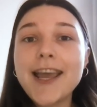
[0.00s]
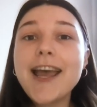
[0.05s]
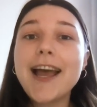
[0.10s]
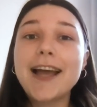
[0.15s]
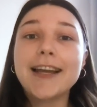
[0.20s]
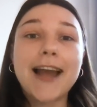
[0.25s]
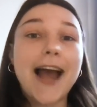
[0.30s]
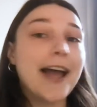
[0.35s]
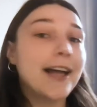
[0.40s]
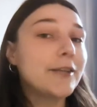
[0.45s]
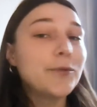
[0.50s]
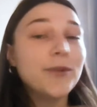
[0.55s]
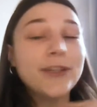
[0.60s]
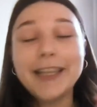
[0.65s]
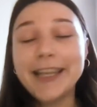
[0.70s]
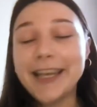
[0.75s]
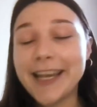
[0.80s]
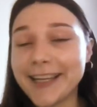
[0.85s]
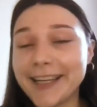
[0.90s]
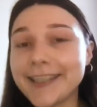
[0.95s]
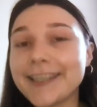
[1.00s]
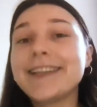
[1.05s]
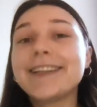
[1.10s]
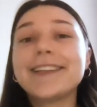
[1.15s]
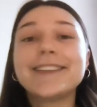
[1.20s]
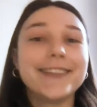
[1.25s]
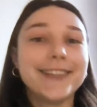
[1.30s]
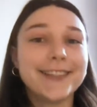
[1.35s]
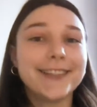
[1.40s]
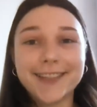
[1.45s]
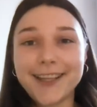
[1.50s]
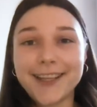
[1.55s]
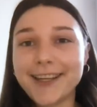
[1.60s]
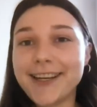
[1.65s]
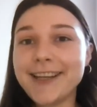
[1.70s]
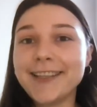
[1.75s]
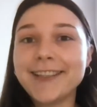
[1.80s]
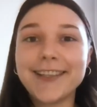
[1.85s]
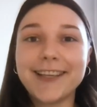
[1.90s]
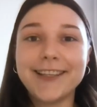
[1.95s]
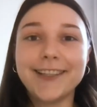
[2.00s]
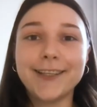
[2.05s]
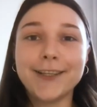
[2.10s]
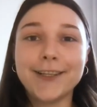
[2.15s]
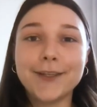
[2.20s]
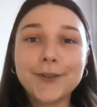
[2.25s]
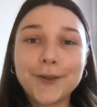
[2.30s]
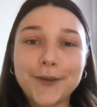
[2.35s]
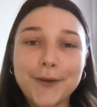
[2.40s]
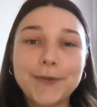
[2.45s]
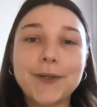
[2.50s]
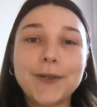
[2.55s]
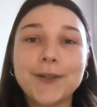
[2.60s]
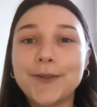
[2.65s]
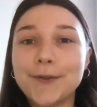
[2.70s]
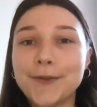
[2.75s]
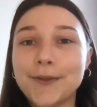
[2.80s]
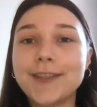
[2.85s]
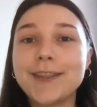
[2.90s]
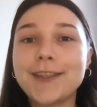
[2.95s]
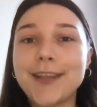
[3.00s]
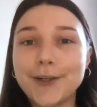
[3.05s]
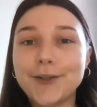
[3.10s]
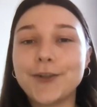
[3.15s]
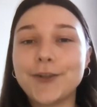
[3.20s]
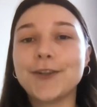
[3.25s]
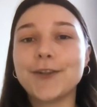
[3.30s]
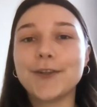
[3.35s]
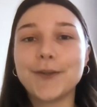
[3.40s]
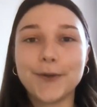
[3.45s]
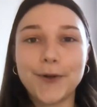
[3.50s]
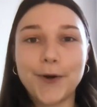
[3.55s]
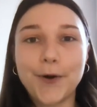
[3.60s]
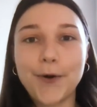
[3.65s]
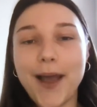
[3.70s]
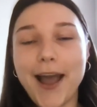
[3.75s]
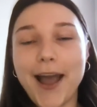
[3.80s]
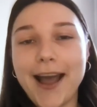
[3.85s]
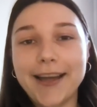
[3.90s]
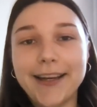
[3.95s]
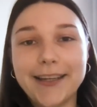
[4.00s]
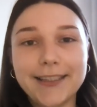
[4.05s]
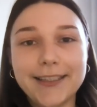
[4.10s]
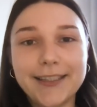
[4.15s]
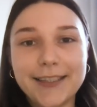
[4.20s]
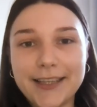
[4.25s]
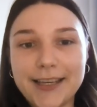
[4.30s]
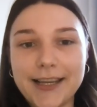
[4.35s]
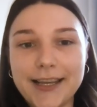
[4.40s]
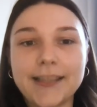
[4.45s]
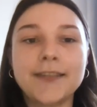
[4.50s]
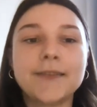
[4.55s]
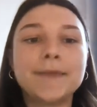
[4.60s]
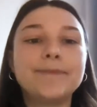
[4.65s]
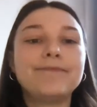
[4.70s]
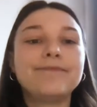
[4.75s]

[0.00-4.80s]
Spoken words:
And I'll link the studies in the description to the session, so go ahead and see it.